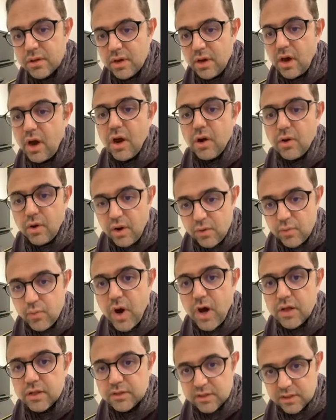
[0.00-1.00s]
I
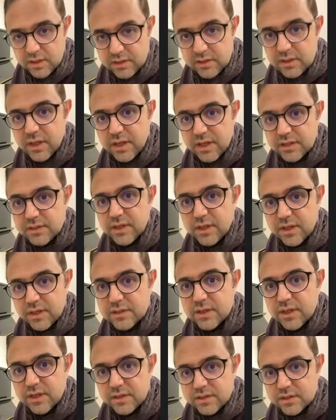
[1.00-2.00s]
wanted, yes.
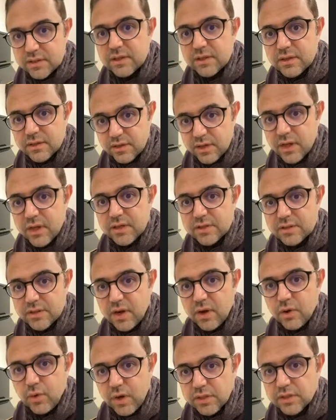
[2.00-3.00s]
Yes, I
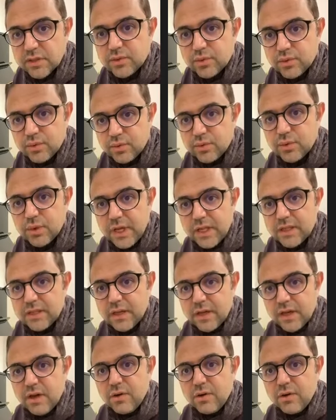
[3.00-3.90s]
wanted to do that